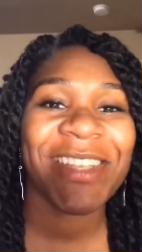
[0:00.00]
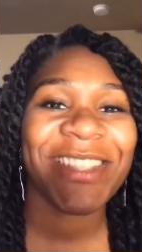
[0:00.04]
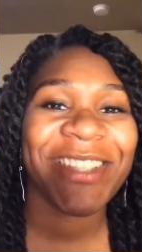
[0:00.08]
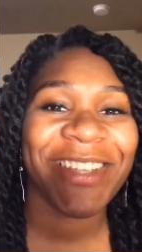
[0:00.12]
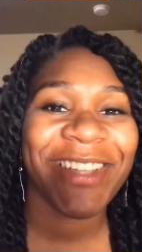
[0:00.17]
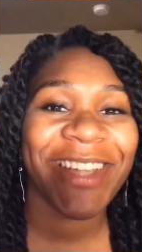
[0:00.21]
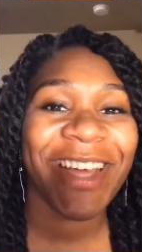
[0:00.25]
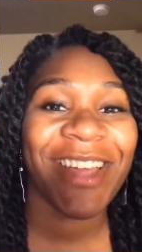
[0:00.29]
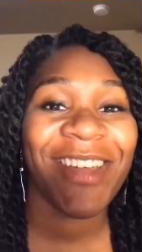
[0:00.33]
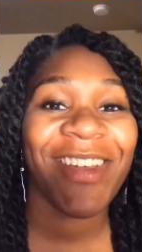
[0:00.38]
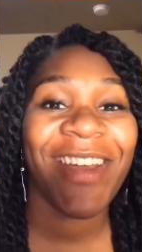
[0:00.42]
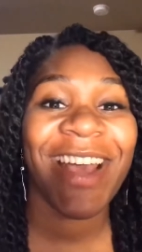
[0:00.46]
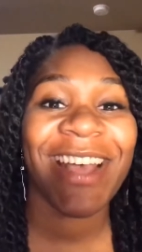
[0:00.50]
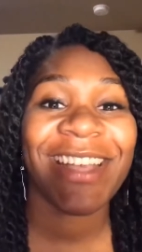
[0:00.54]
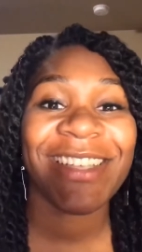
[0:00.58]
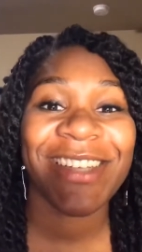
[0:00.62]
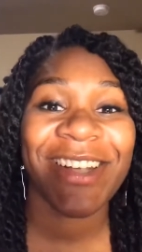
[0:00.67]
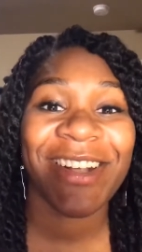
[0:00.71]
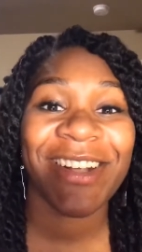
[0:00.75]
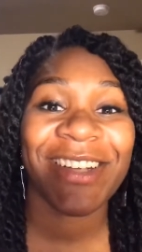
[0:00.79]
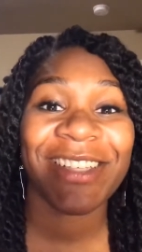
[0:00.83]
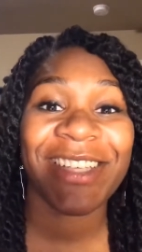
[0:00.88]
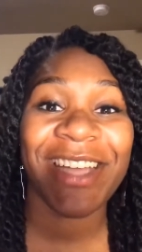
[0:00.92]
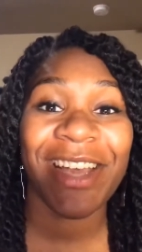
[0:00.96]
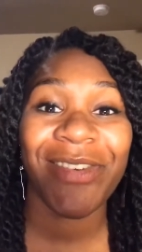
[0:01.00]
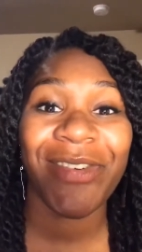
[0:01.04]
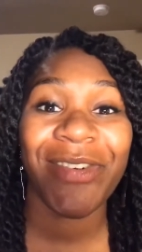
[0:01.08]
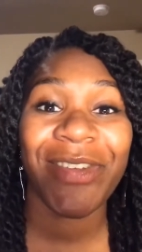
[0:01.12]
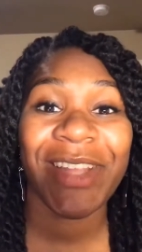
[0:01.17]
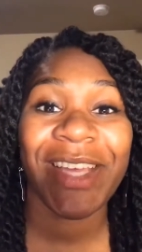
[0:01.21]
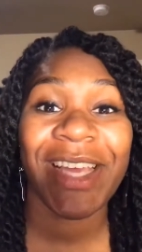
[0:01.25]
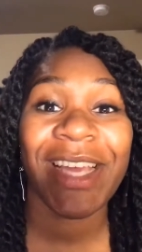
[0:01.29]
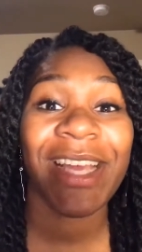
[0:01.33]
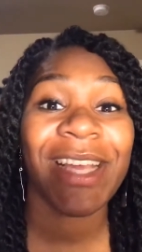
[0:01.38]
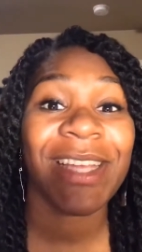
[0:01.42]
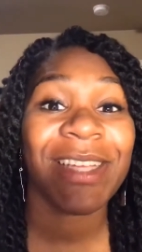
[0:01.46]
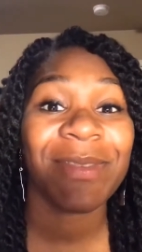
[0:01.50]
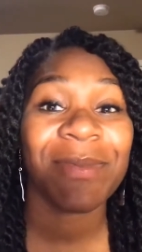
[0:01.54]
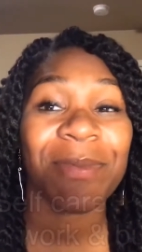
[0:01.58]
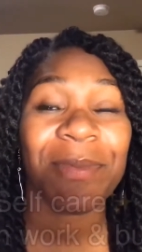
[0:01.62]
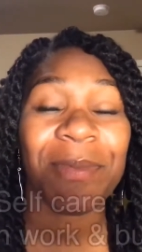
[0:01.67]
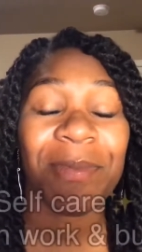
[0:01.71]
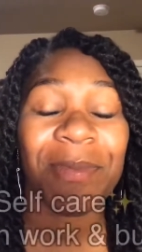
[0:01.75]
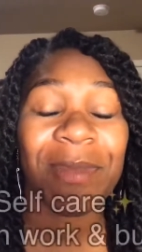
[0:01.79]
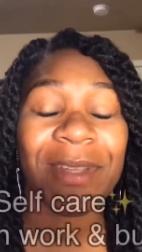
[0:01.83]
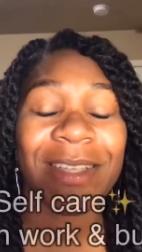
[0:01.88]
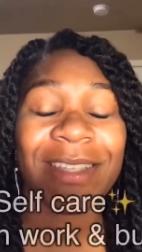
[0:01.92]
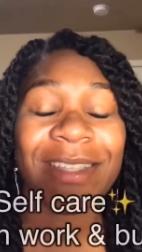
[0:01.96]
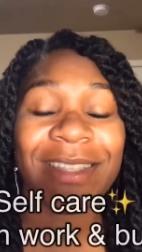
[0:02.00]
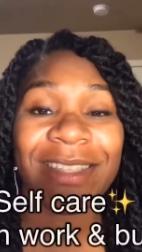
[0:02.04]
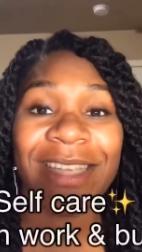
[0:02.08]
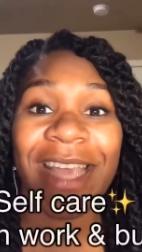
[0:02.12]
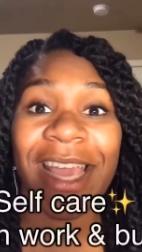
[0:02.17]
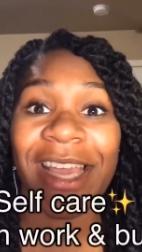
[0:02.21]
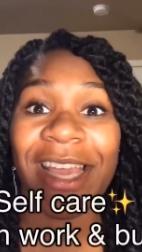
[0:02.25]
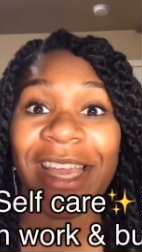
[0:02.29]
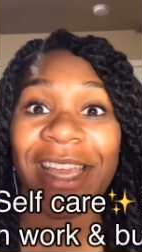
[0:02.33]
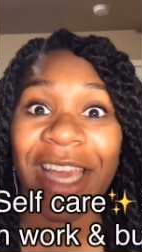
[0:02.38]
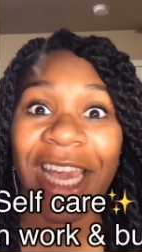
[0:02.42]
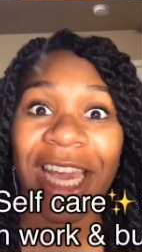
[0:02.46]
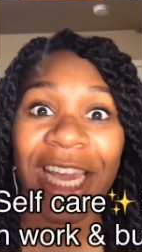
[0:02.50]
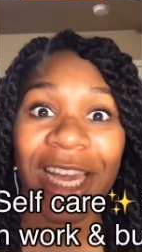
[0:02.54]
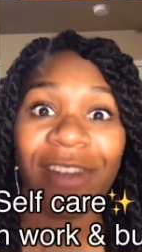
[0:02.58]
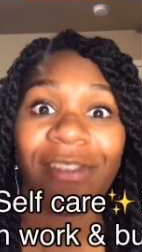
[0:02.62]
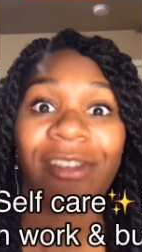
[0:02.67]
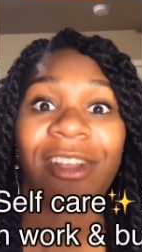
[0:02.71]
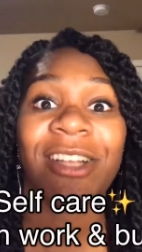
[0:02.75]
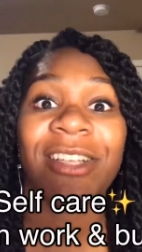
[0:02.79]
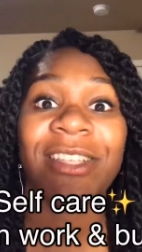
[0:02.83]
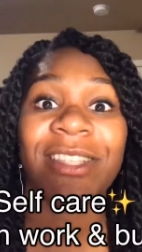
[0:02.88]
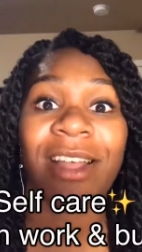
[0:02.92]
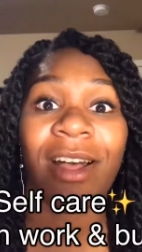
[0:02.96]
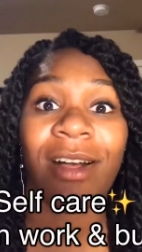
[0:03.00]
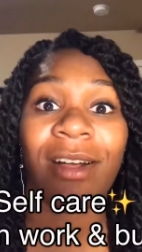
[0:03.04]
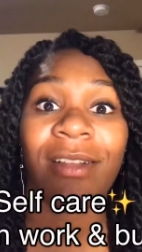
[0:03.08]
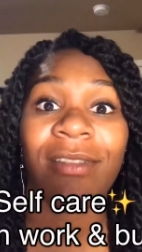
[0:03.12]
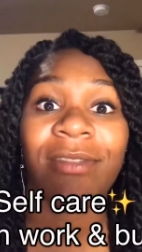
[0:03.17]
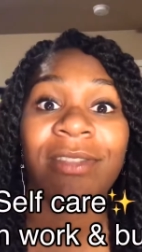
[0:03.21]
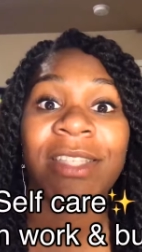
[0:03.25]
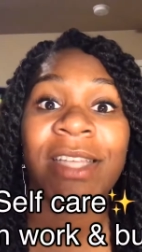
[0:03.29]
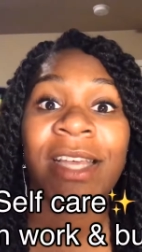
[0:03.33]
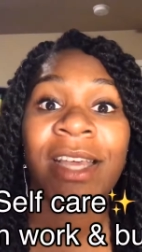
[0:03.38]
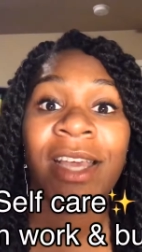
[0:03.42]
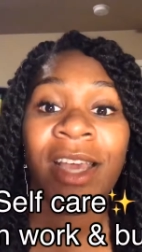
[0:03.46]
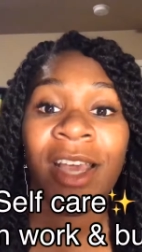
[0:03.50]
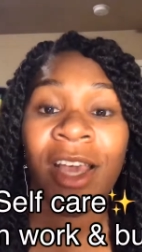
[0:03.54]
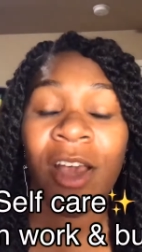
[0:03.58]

Make sure that you guys are definitely taking care of yourselves